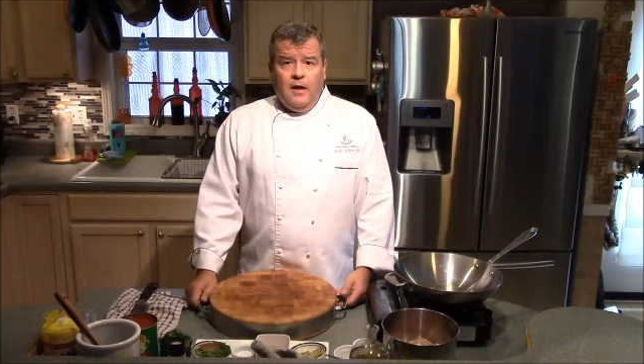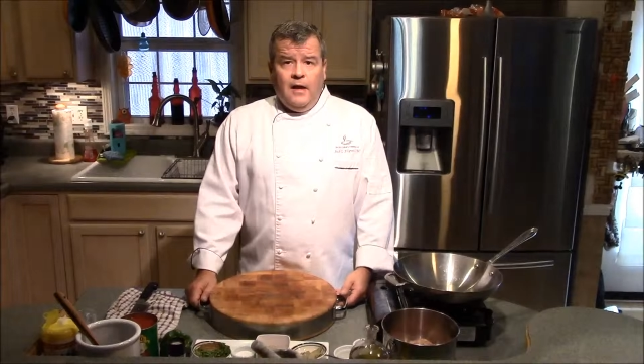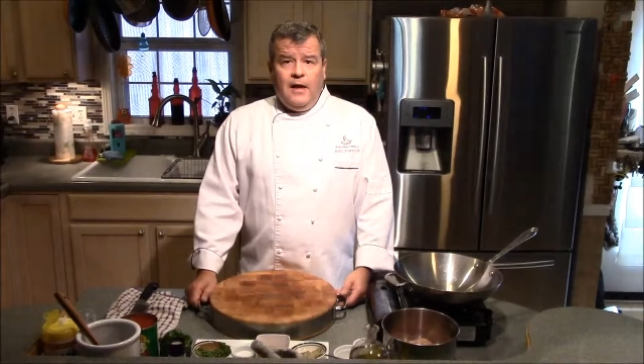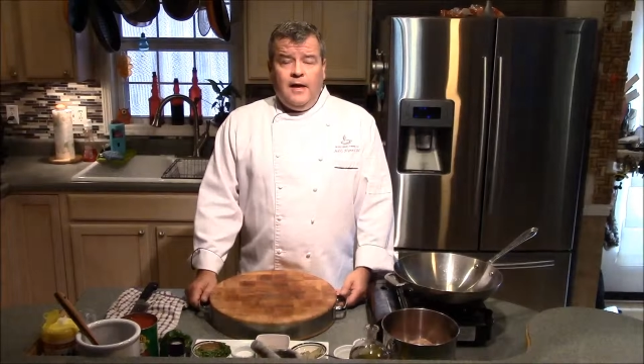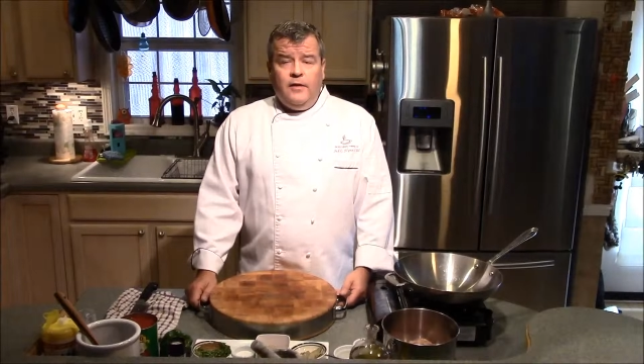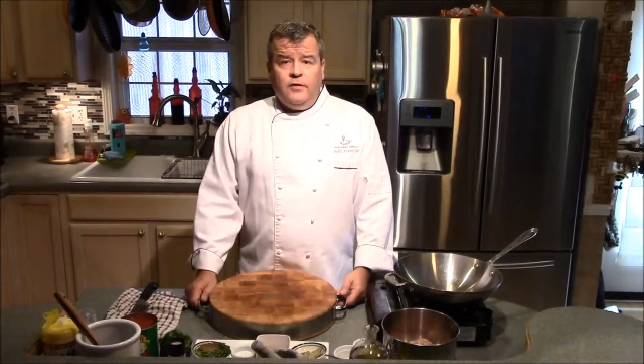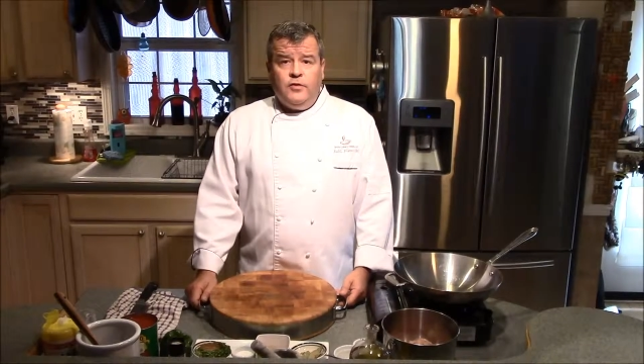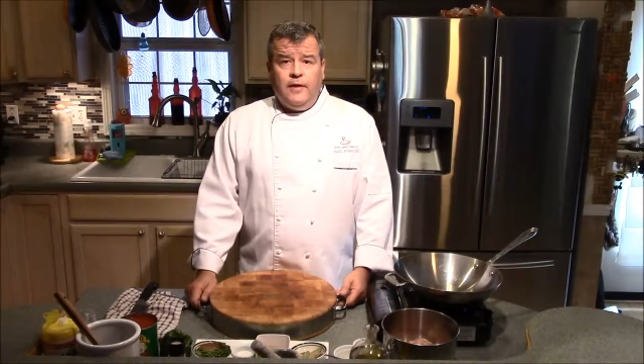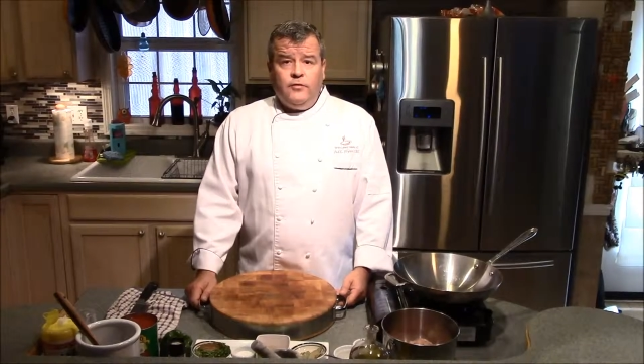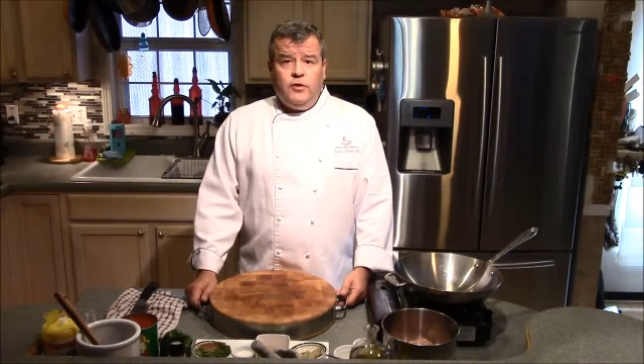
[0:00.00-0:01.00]
Hi,
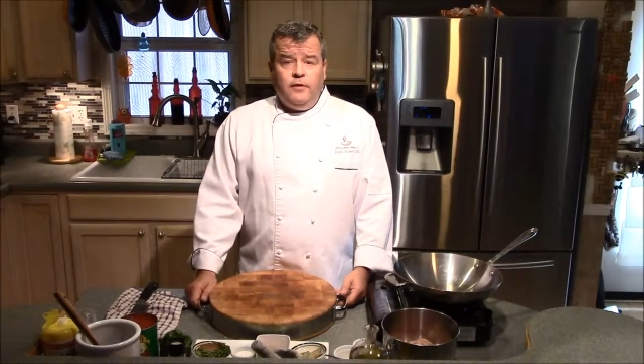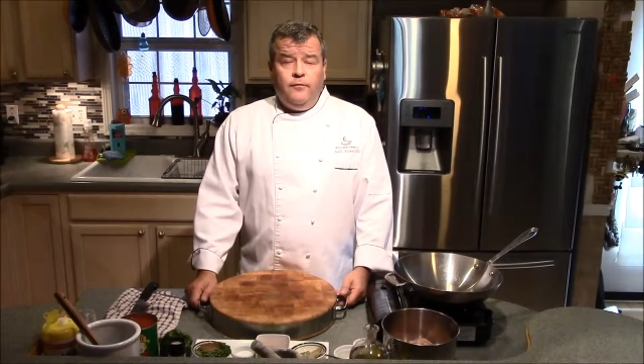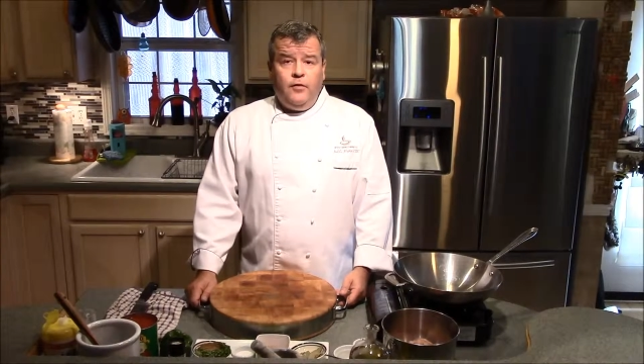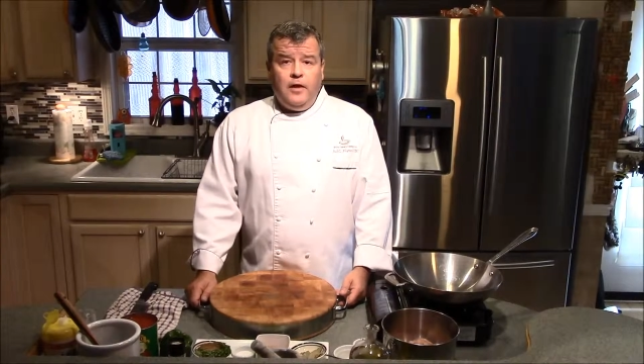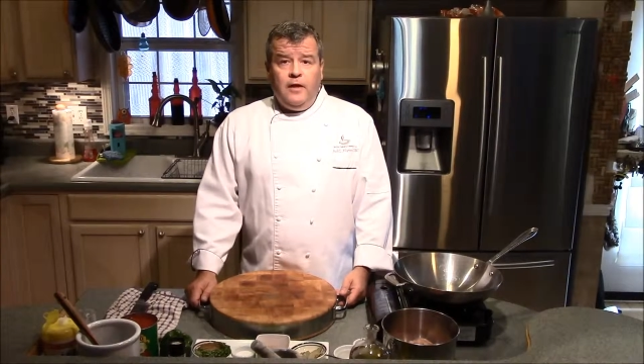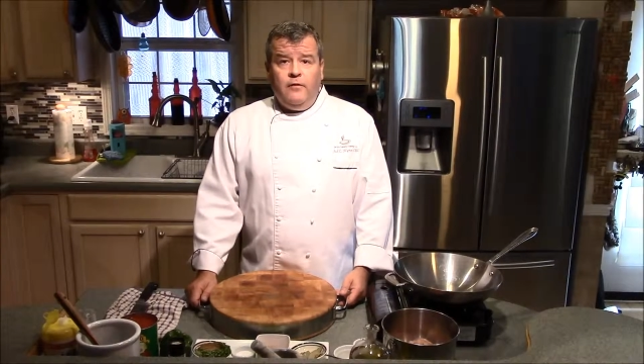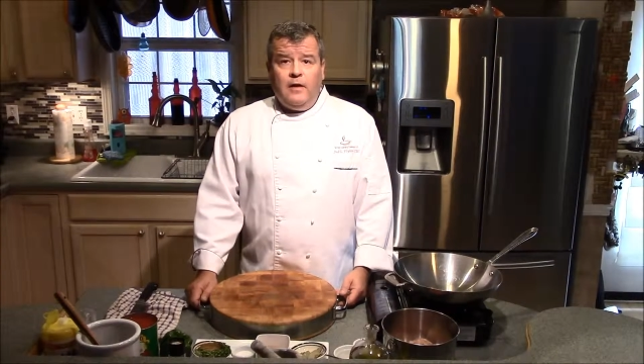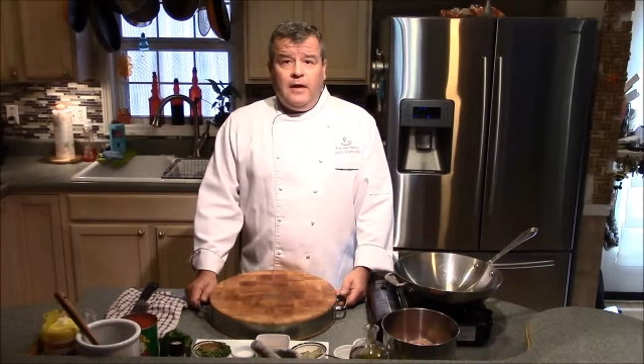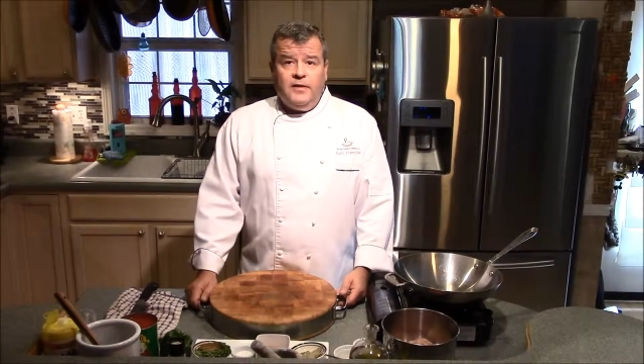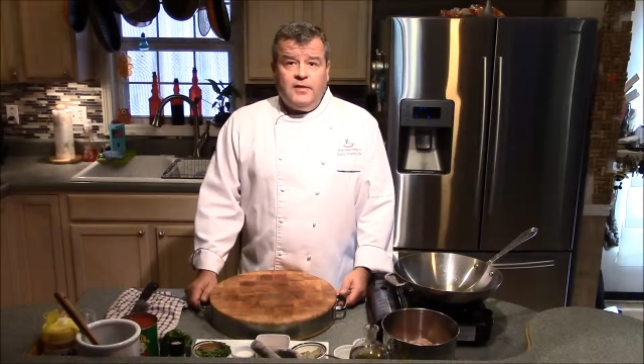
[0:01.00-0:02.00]
Chef Jud Flynn,
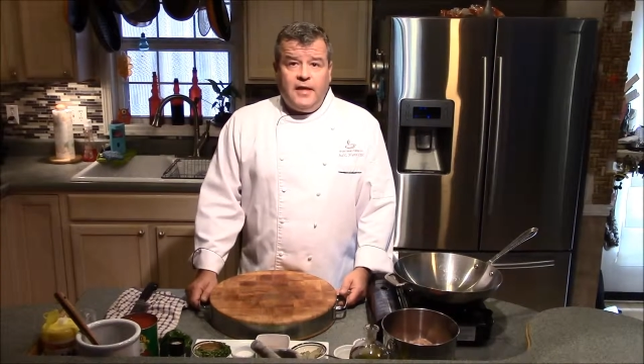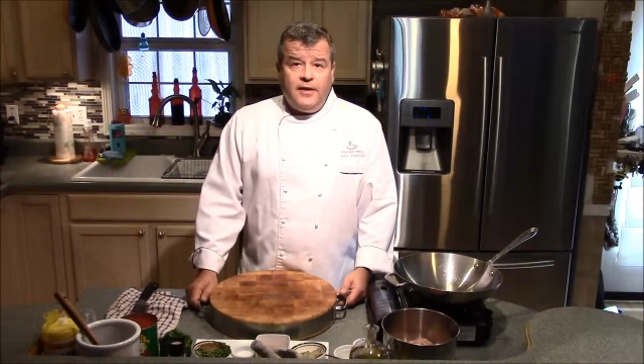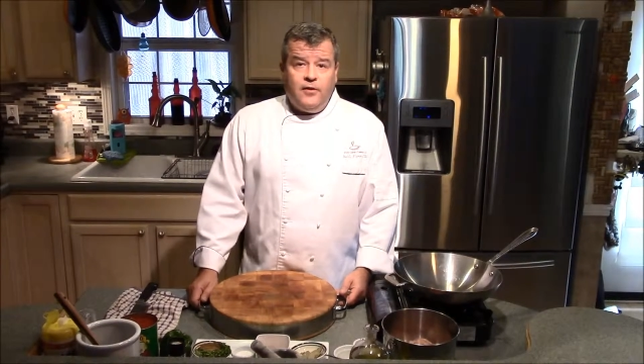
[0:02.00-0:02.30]
On-Site